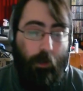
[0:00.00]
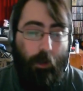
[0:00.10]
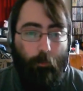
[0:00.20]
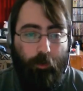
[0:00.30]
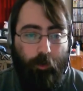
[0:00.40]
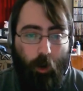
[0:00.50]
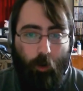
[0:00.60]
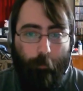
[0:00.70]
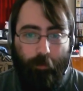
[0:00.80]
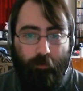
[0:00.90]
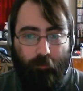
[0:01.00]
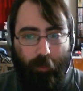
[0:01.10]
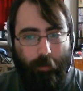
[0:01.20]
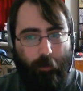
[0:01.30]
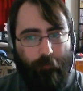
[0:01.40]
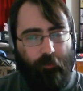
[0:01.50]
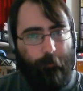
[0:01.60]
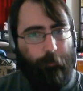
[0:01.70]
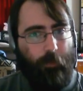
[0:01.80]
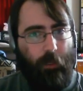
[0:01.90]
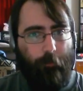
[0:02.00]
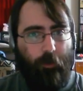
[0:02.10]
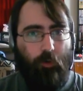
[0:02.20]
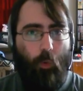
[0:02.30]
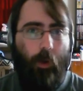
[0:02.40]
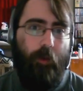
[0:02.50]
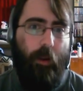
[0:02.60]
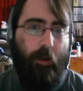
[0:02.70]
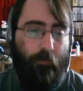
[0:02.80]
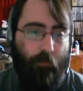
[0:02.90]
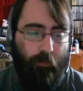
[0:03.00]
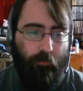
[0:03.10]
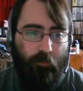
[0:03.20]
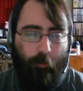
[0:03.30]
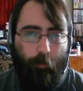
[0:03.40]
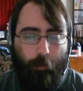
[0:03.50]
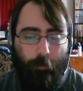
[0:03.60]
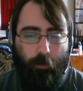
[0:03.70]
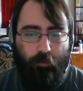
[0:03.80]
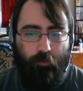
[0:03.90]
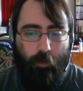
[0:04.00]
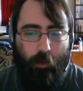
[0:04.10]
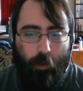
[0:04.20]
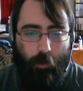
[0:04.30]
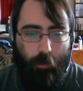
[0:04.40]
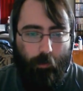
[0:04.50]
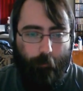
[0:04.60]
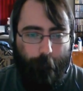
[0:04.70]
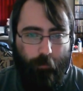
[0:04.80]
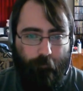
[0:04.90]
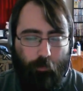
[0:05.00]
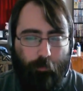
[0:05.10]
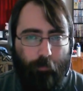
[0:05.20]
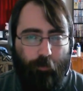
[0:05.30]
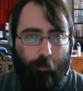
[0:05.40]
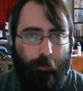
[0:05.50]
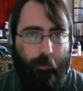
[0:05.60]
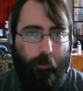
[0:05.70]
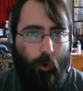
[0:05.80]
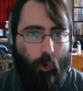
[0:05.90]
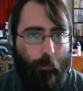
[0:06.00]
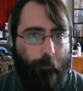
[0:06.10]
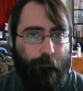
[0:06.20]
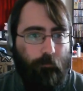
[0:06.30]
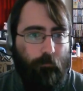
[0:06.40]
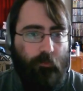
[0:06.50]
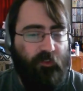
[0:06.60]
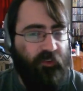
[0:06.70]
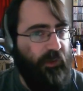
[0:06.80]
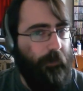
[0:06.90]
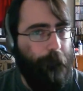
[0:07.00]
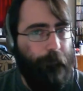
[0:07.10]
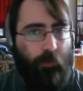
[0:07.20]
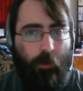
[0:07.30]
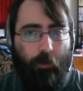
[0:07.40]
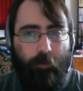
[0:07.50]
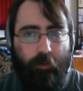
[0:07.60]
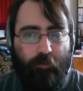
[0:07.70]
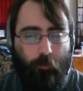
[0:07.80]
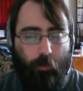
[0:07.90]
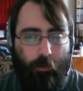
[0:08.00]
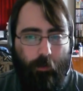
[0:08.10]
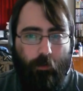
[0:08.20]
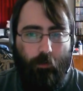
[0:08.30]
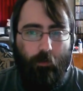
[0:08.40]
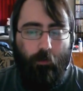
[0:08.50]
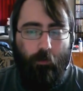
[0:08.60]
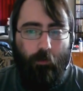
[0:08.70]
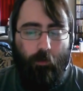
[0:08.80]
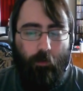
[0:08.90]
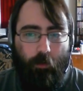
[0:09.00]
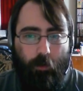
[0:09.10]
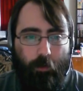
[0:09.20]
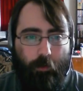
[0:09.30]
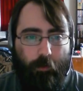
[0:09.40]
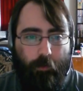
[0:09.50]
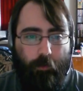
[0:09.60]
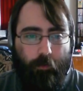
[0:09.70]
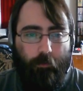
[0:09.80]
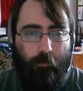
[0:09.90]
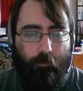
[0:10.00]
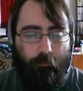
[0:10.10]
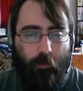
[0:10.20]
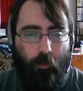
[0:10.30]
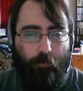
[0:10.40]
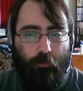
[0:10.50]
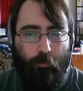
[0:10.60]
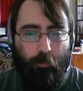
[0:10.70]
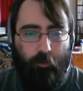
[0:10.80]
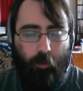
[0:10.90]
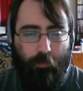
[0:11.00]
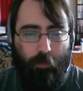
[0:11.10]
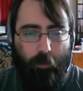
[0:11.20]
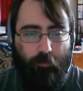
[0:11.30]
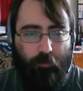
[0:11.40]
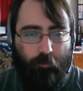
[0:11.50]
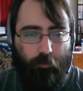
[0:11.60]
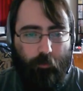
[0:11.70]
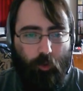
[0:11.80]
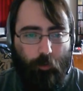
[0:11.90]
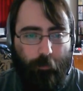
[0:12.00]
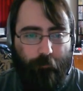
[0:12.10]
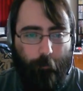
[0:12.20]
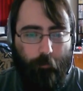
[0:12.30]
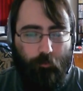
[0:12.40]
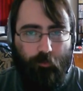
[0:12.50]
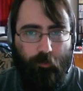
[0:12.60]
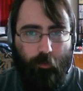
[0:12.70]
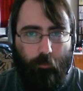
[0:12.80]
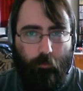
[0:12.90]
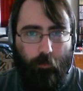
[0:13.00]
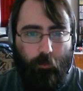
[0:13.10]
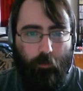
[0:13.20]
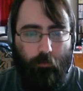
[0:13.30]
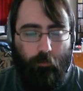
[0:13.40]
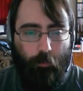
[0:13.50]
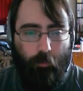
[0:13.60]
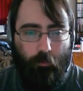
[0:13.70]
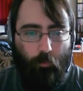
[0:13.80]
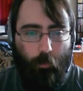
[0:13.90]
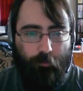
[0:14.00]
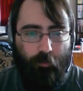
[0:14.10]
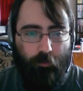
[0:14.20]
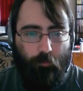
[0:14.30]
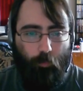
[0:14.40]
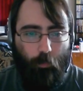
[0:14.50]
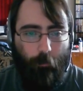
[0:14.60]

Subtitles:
I wouldn't know. But it's that kind of simple game you can do one day on like the subway or bus. But if you prefer to play it at home, Steam, Desera. I don't know if it's released on anything else. Could be from just the creators' websites.